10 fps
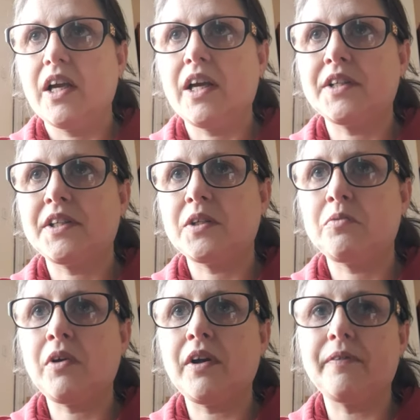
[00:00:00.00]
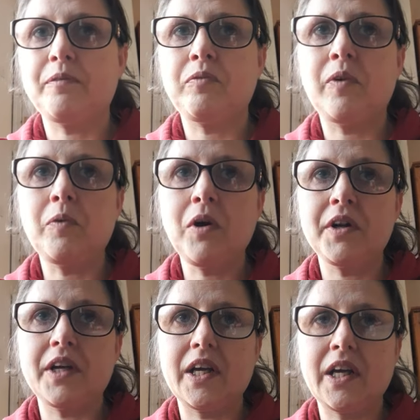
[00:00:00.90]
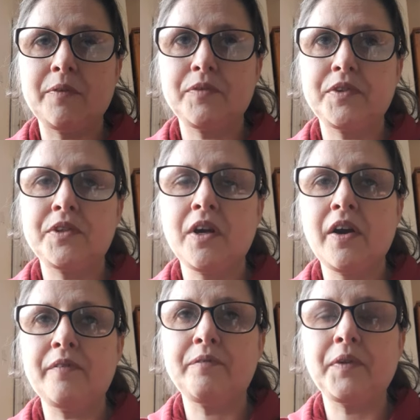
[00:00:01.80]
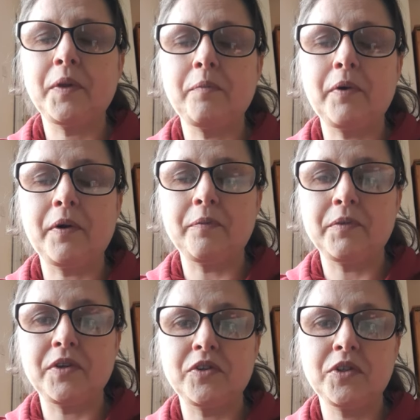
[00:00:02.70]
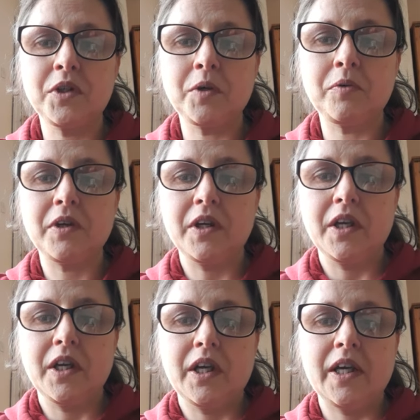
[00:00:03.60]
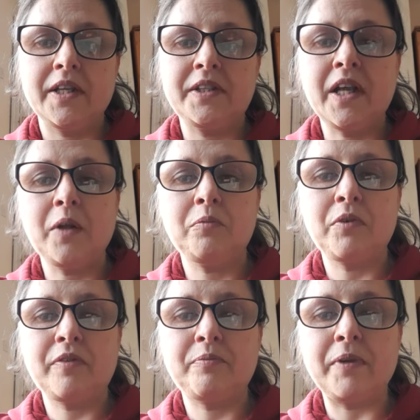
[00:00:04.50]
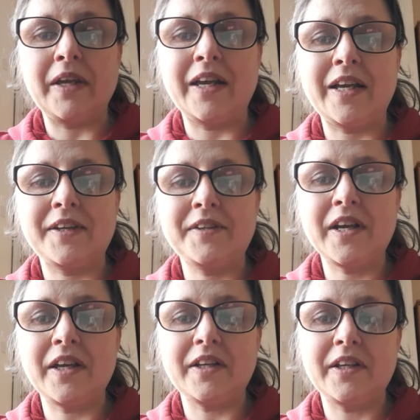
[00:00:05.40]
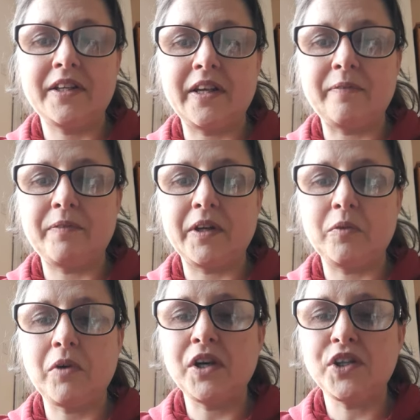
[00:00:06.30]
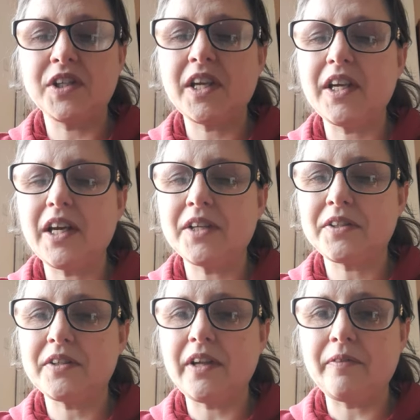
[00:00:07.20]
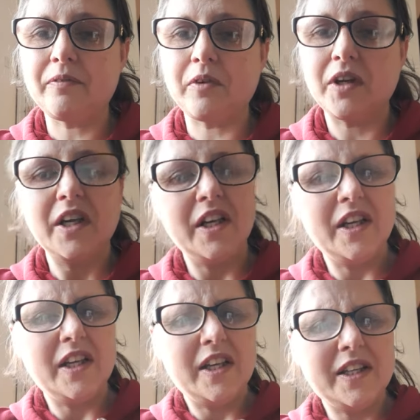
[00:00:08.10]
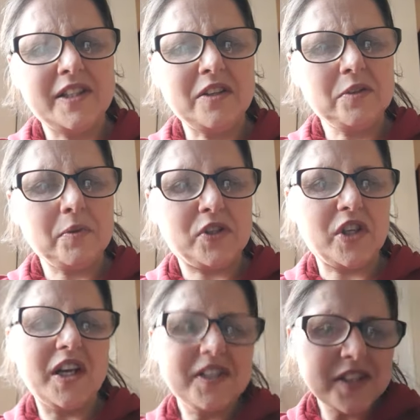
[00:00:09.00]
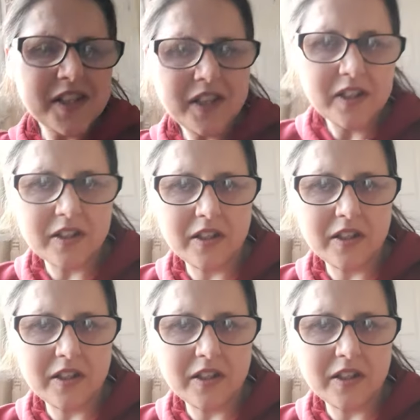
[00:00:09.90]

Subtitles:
I says, well, for one, I'm starting from the bottom. And two, it's helping with me anxiety. And I'm thinking, why should I keep asking that for? Sounds a bit jealousy.